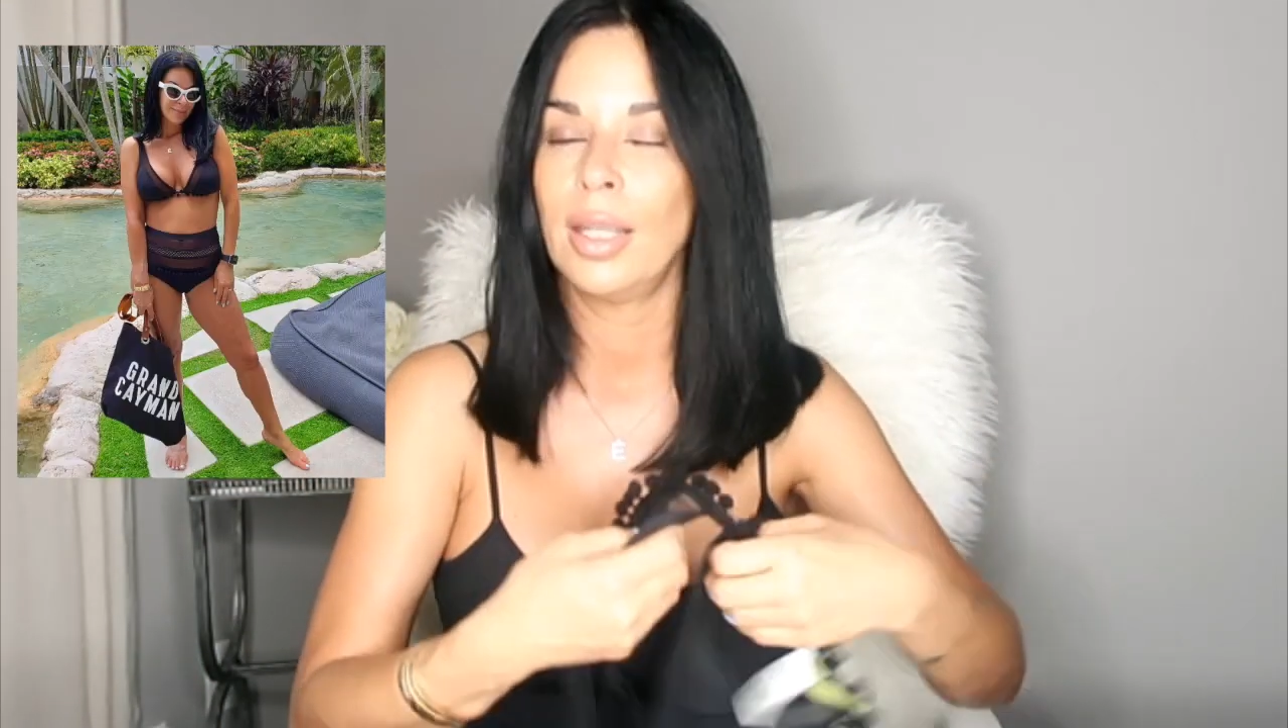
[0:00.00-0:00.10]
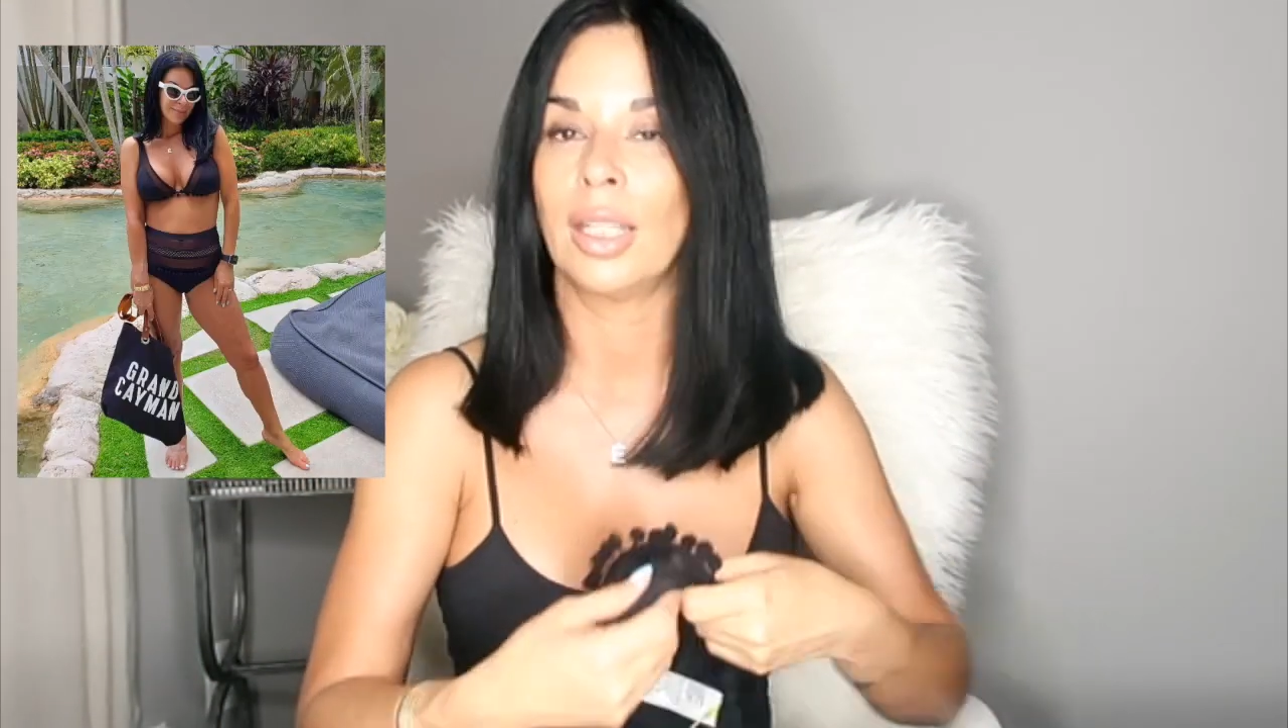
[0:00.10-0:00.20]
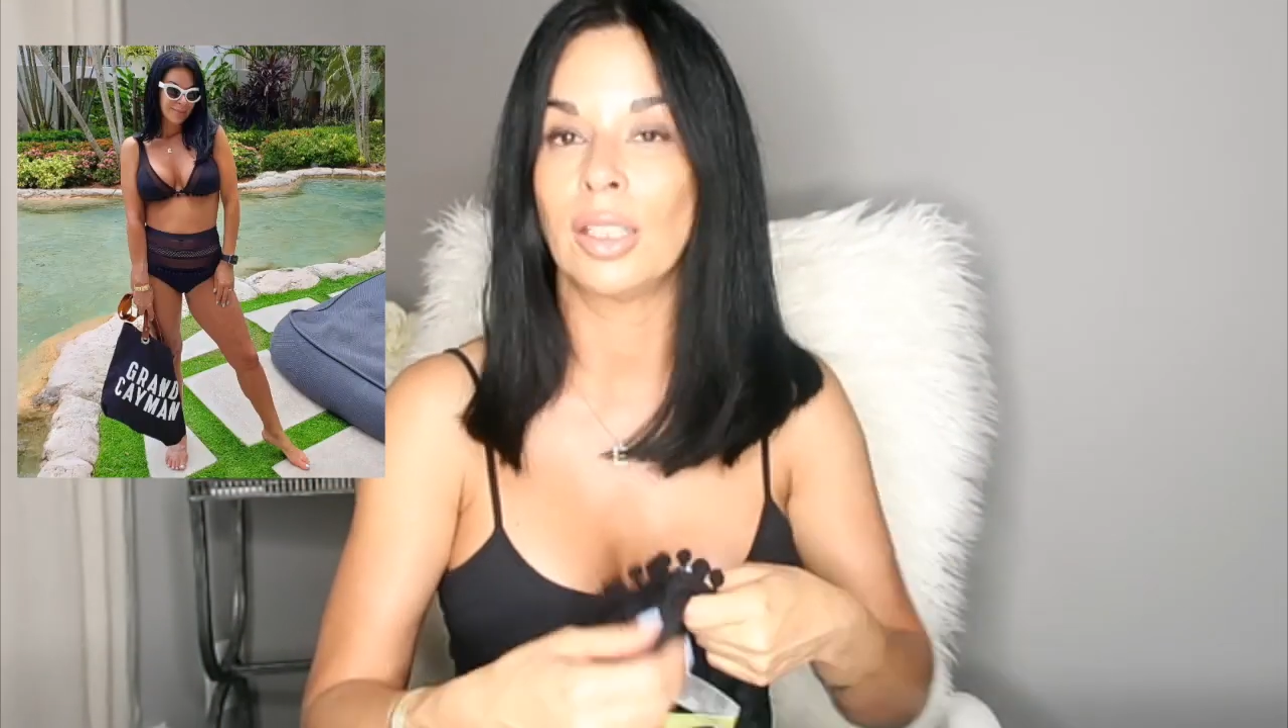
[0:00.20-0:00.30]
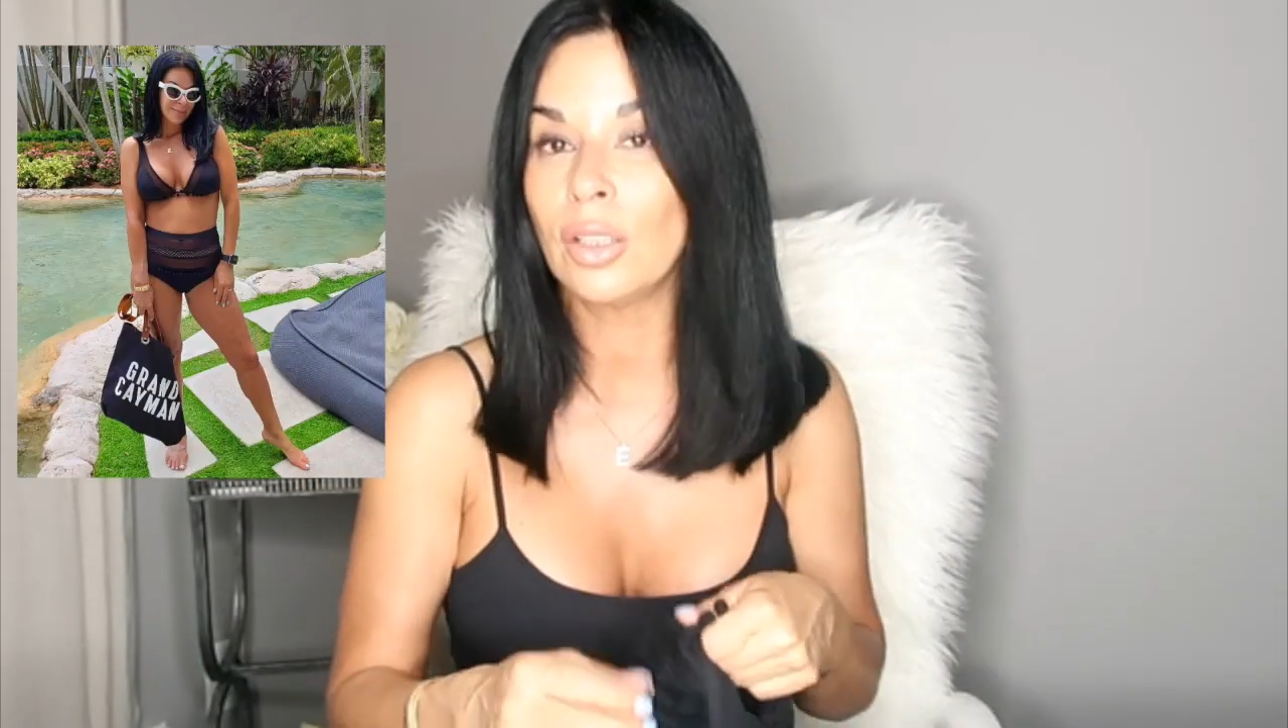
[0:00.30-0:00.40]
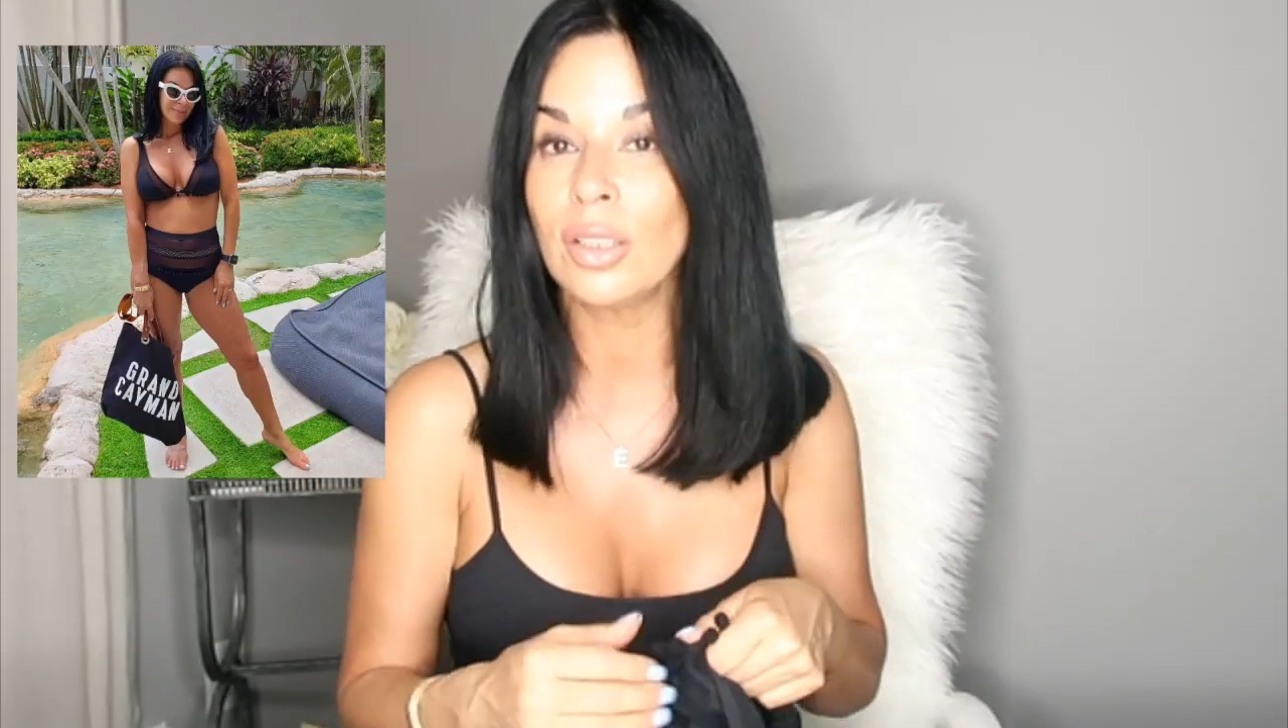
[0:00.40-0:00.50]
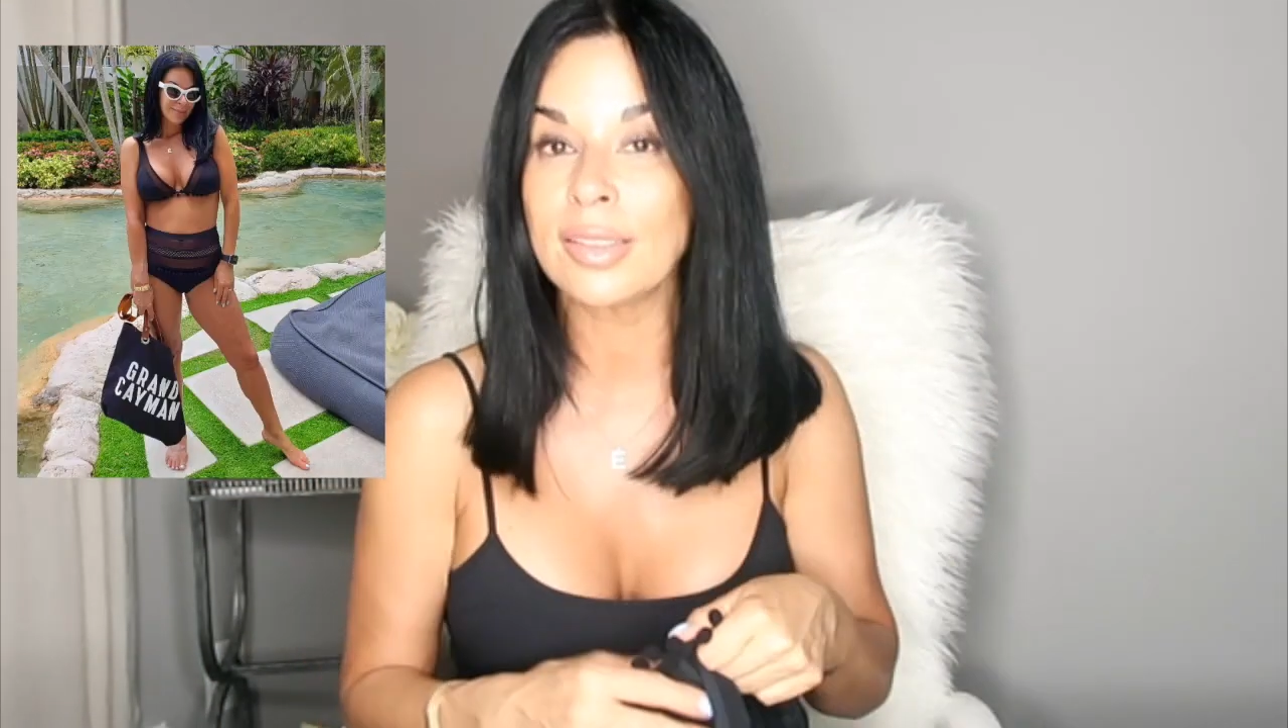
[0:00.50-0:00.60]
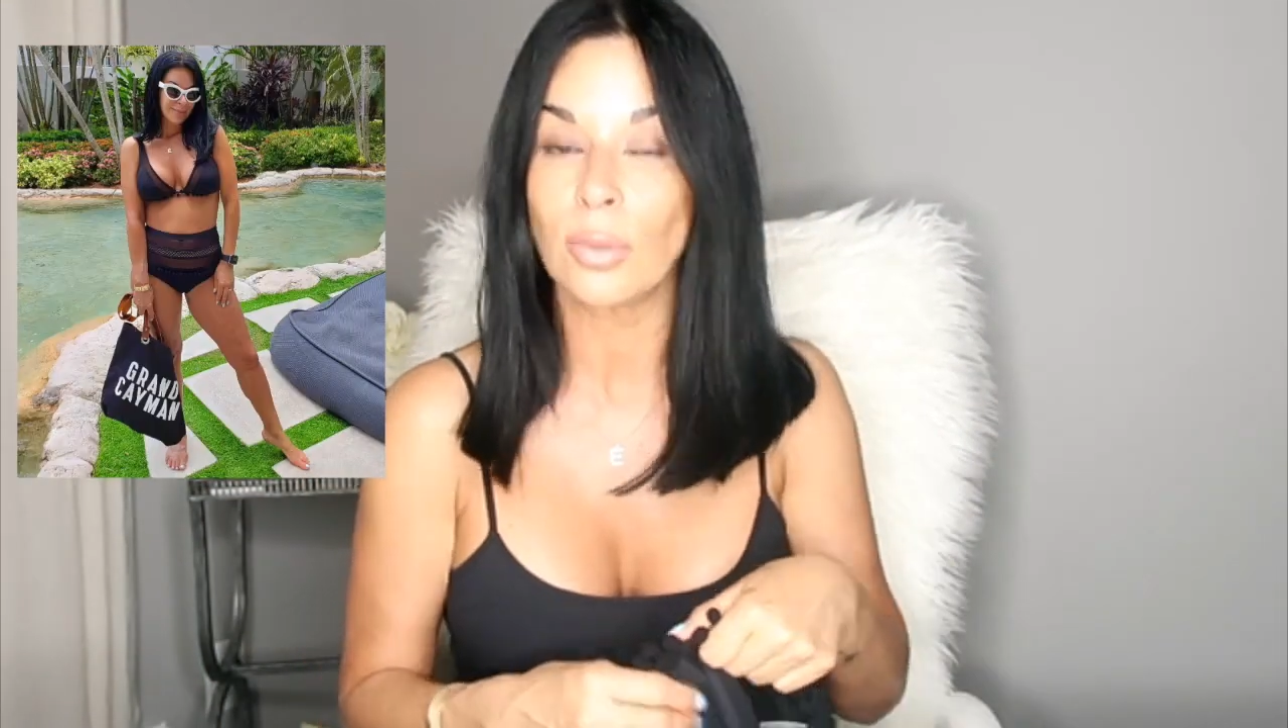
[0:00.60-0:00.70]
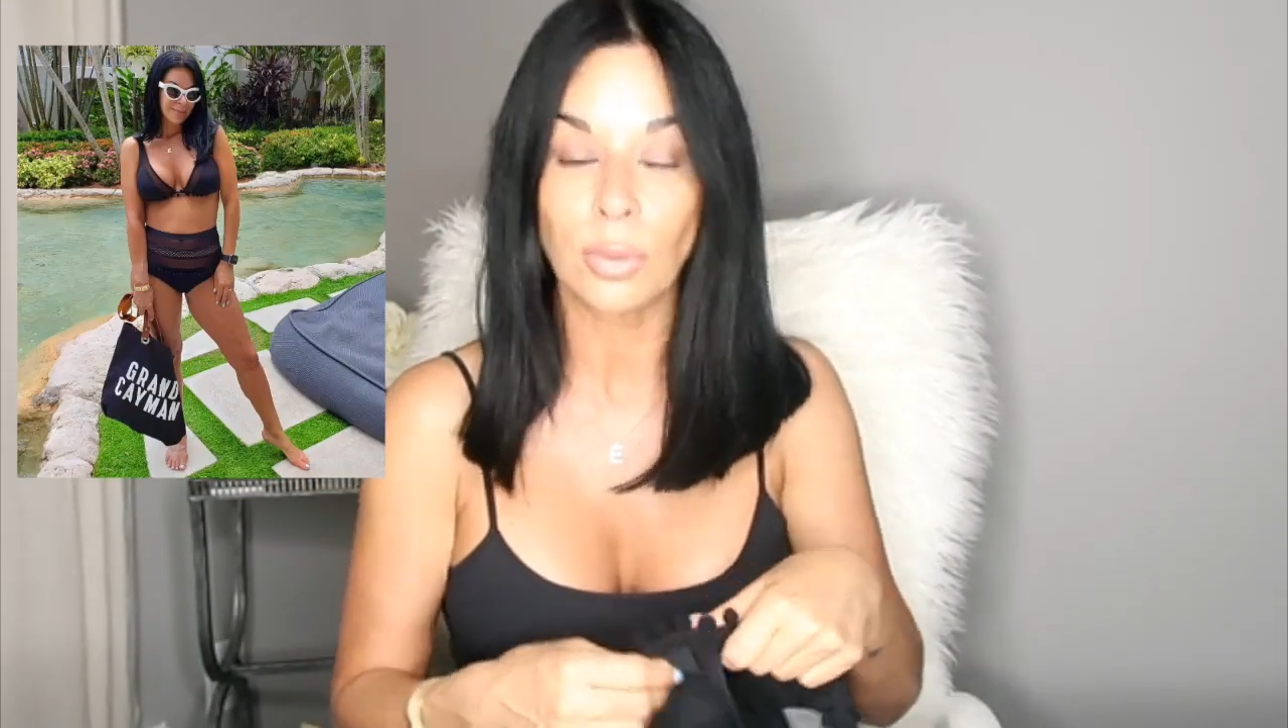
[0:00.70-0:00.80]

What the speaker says: it looks